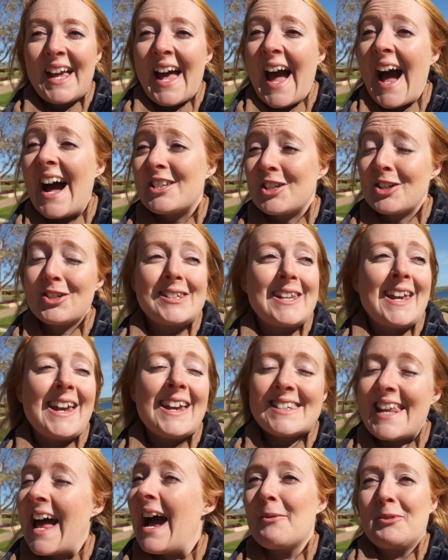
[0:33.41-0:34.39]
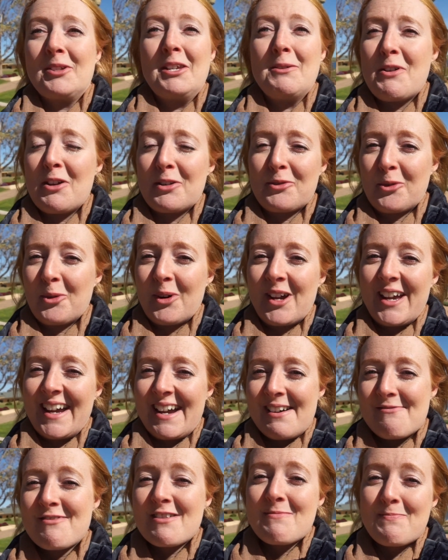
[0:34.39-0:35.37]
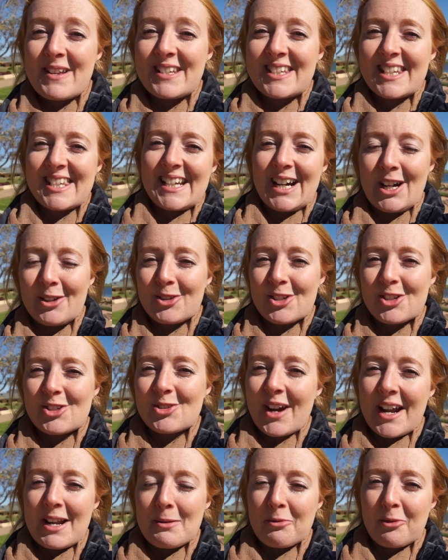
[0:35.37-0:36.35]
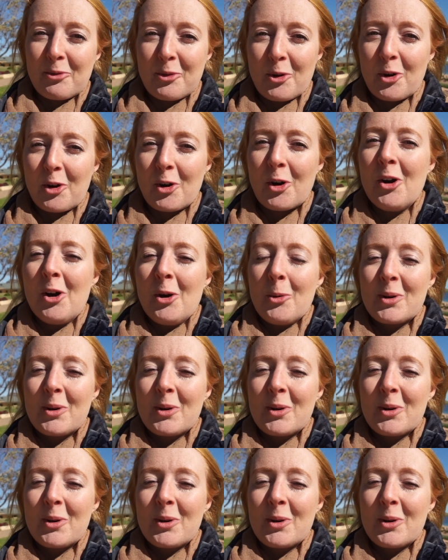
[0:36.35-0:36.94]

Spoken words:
As you see, it's absolutely beautiful here. We've been to South Australia before.